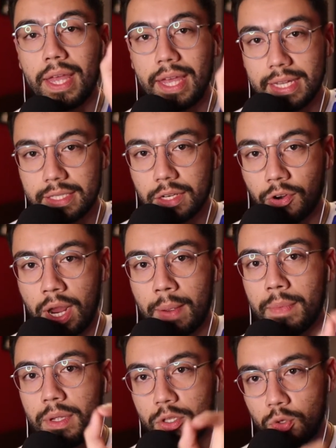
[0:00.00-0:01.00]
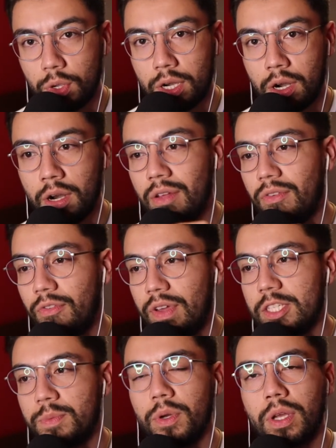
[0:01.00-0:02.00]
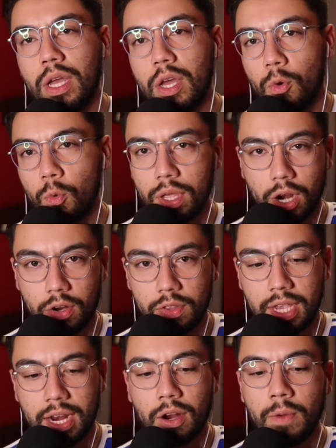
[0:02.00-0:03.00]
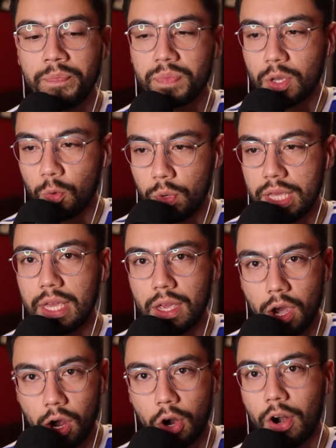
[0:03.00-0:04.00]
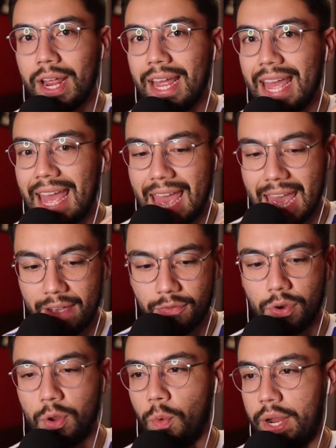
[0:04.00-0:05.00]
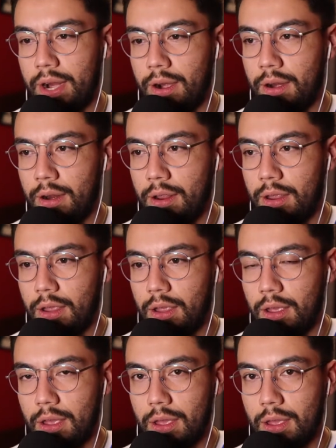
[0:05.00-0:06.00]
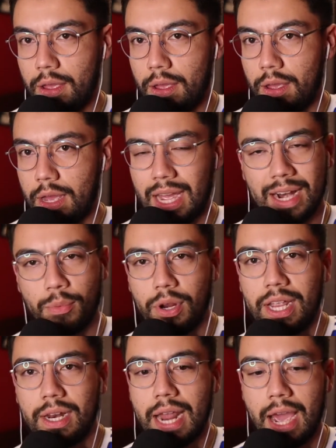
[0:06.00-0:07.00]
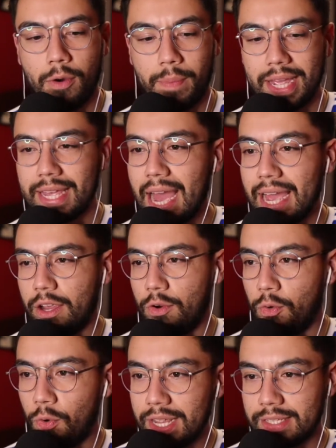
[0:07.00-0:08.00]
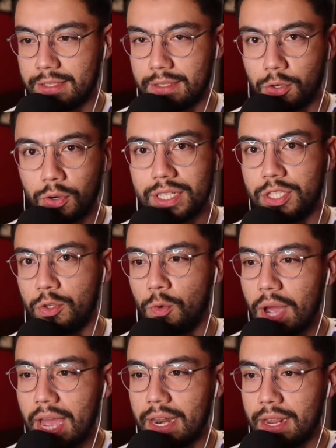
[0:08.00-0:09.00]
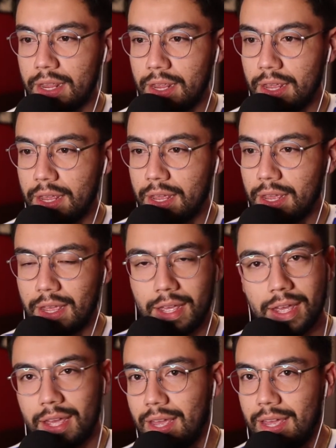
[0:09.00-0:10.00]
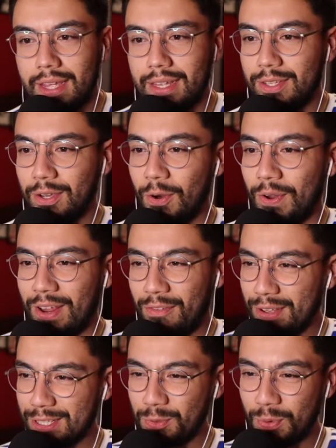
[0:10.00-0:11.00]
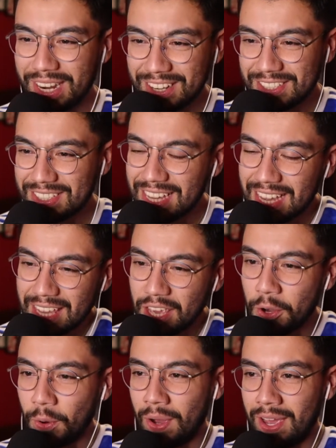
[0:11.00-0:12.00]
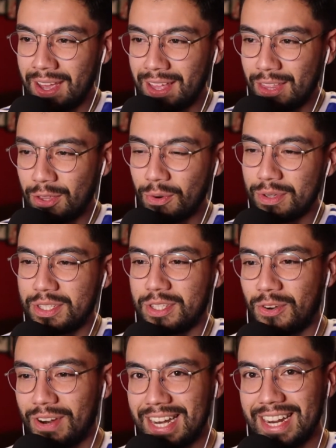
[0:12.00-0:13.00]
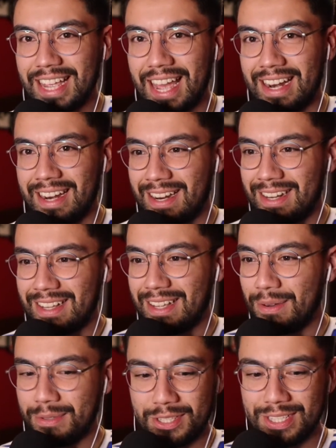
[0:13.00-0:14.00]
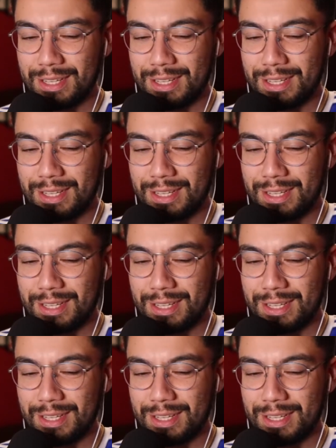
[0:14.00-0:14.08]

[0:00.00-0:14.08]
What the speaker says: Instagram, Twitter, Facebook. We are there. We are everywhere. I got to bring in now my guy, Chris Sued. Dude, feels weird seeing you through a screen again. It was just